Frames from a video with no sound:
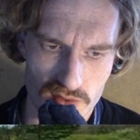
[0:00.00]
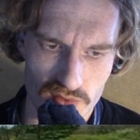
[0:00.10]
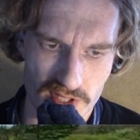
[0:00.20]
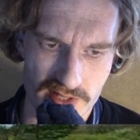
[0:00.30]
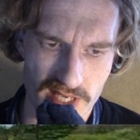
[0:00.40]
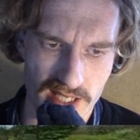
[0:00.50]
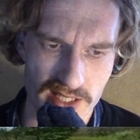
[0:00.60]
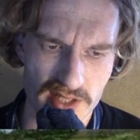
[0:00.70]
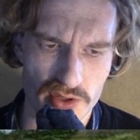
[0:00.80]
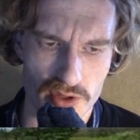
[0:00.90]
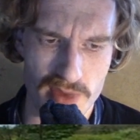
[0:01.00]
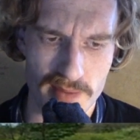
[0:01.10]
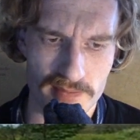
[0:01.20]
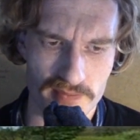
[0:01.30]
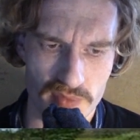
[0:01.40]
one second into the
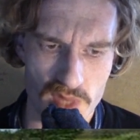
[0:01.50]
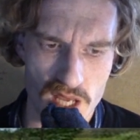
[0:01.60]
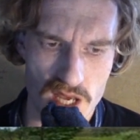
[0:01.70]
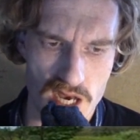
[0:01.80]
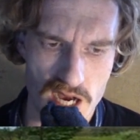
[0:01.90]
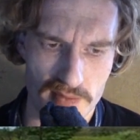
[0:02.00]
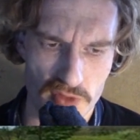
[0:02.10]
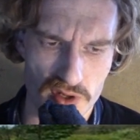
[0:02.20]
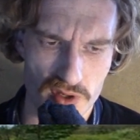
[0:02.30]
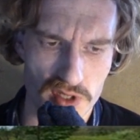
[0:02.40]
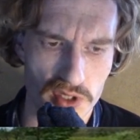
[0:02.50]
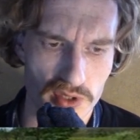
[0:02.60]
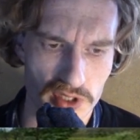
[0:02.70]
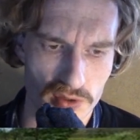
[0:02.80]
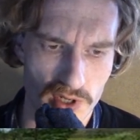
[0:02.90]
map, I'm not only
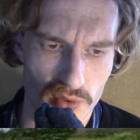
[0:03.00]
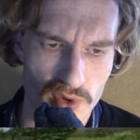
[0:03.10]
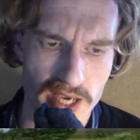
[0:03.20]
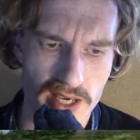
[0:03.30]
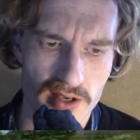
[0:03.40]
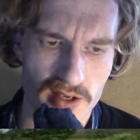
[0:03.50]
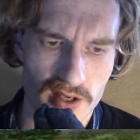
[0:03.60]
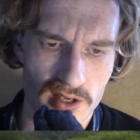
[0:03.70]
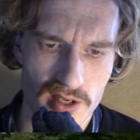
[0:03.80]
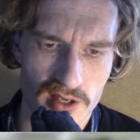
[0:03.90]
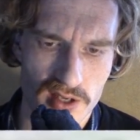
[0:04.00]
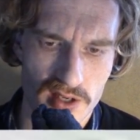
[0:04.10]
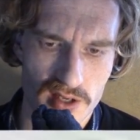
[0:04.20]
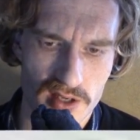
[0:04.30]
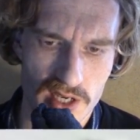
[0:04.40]
going the wrong way,
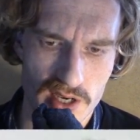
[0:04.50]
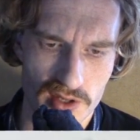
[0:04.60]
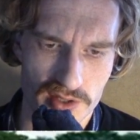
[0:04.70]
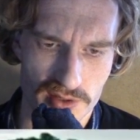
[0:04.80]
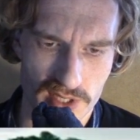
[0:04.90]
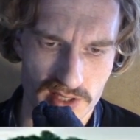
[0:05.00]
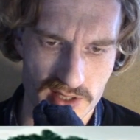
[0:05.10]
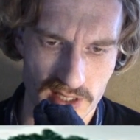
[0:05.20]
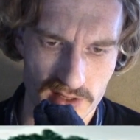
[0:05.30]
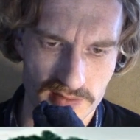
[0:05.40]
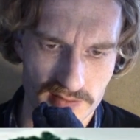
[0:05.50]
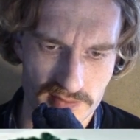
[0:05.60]
I also got stuck.